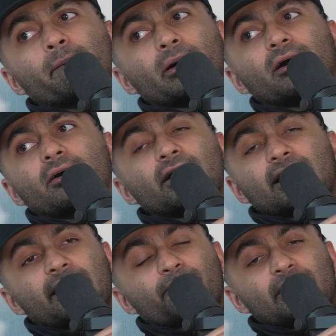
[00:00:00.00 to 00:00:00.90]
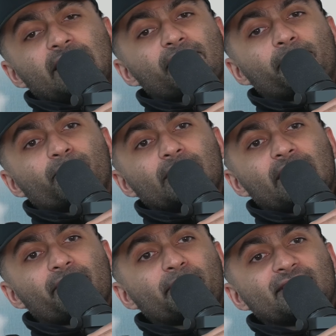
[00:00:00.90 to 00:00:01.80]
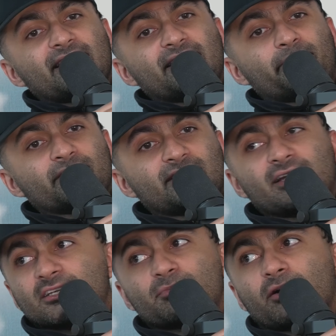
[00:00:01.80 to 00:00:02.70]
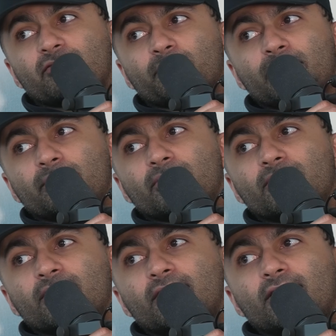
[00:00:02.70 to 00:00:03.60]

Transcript: But like we never pretended to present as perfect people.